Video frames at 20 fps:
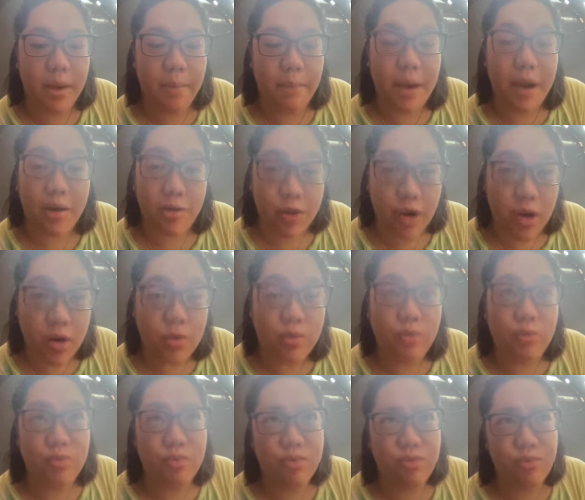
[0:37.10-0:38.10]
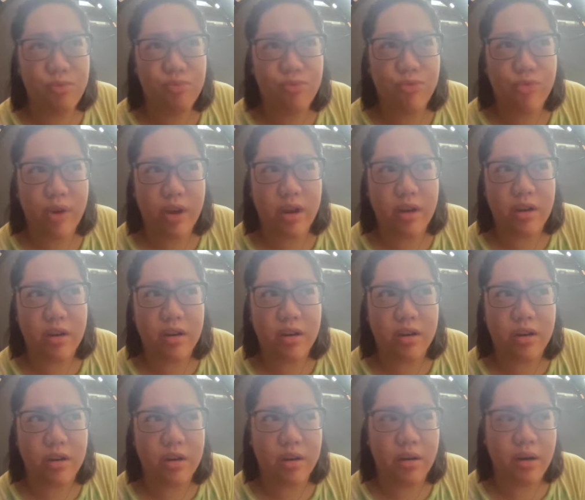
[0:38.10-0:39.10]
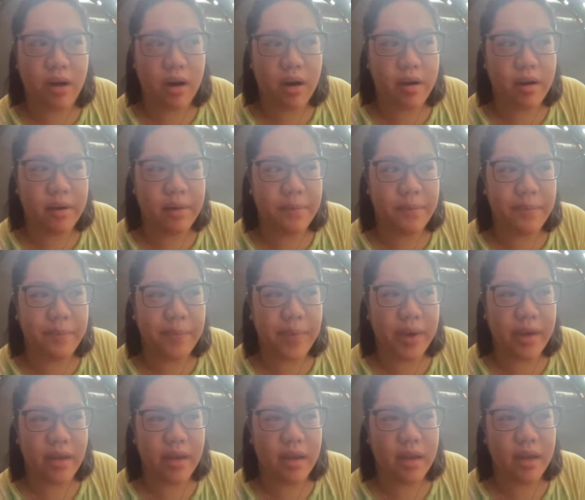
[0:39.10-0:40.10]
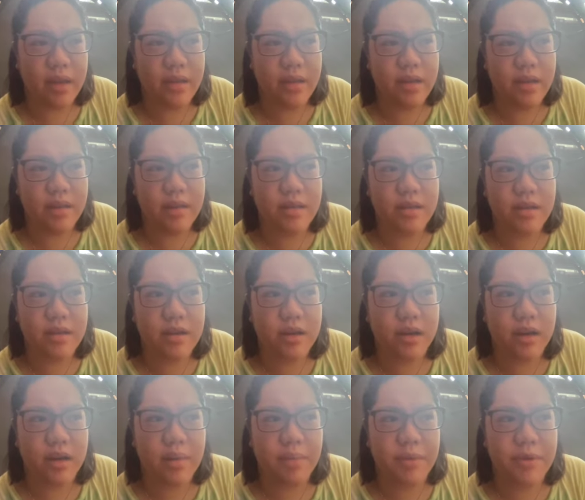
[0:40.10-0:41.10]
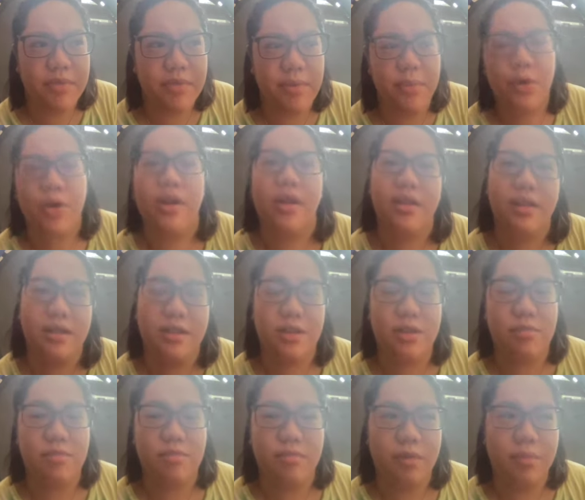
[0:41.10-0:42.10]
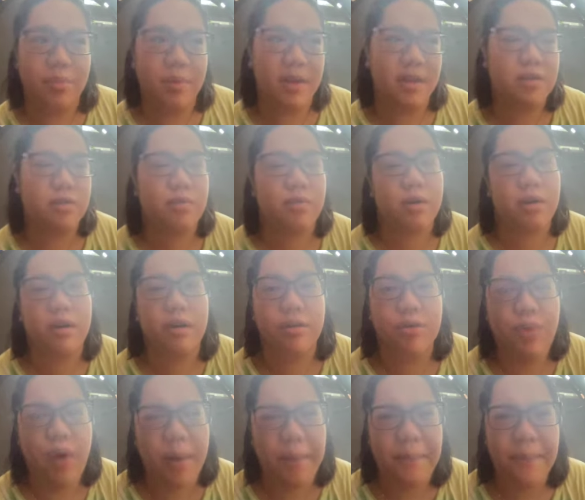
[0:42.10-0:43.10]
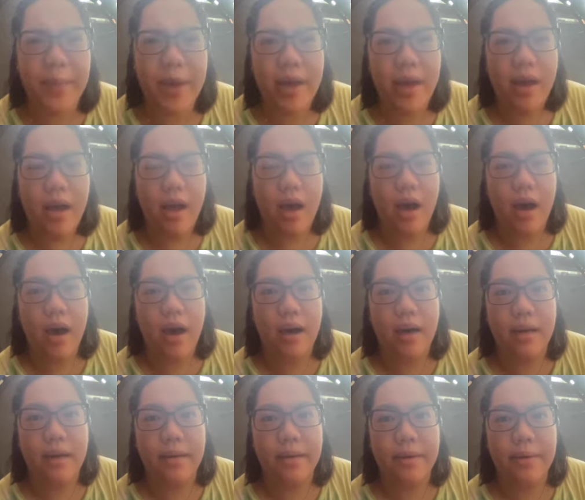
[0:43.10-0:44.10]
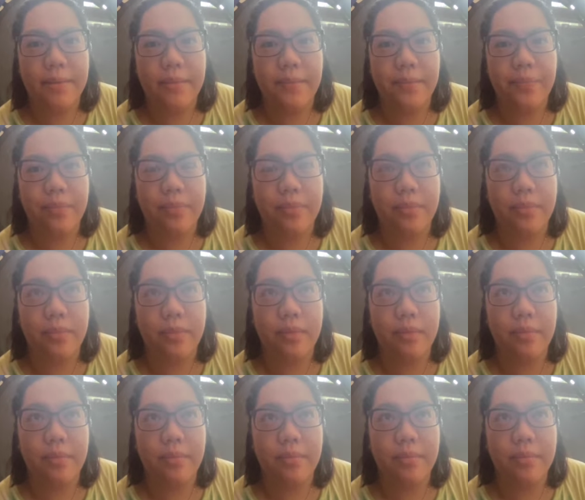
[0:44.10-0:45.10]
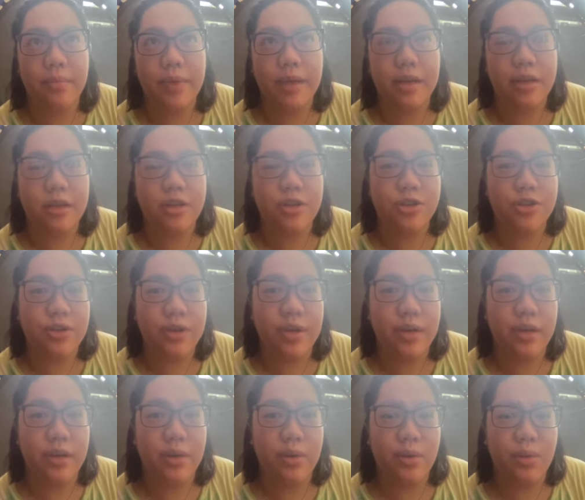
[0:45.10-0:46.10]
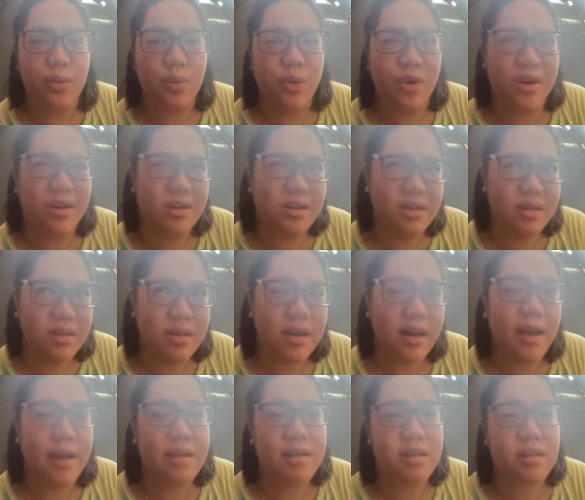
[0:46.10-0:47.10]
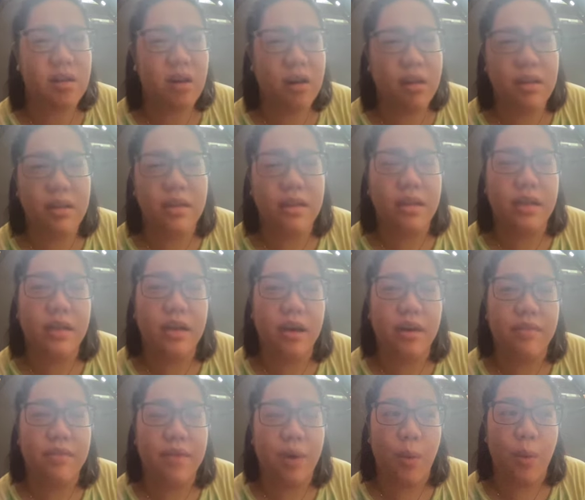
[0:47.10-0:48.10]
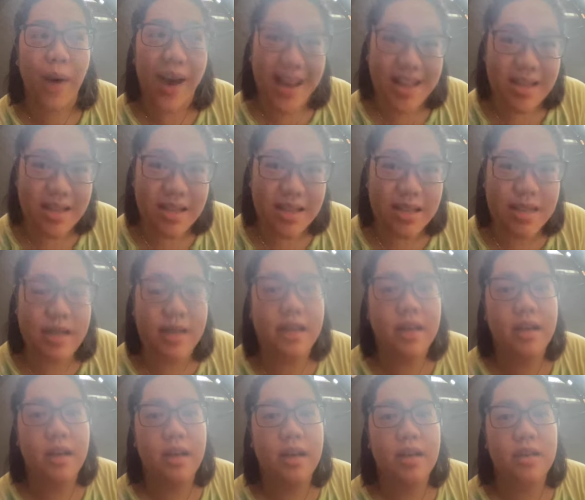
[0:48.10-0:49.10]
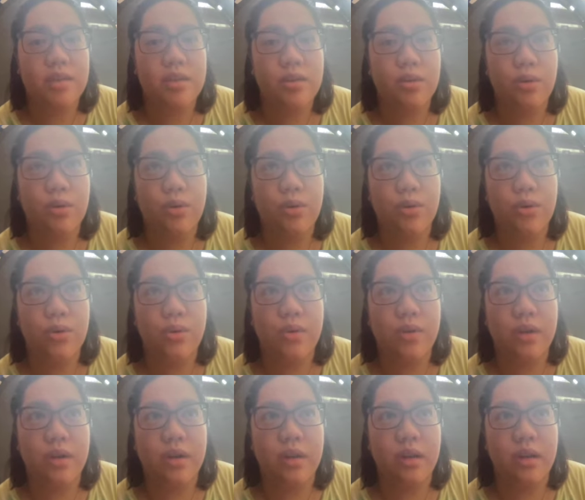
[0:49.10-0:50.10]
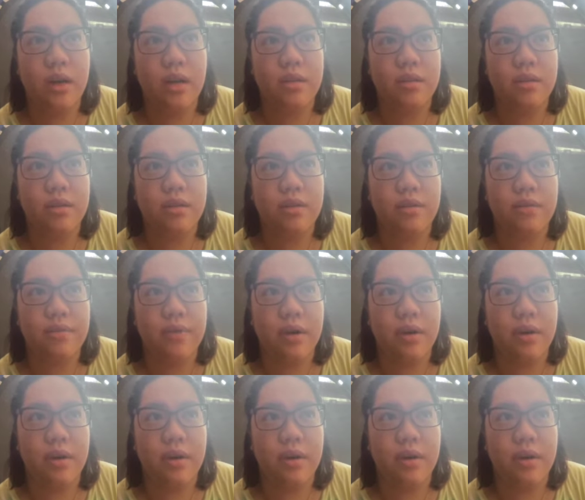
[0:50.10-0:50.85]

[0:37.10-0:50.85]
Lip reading: background, where my ideas are coming from, or at least the place where I grew up. My country was an ex-colony of the West, so there are a lot of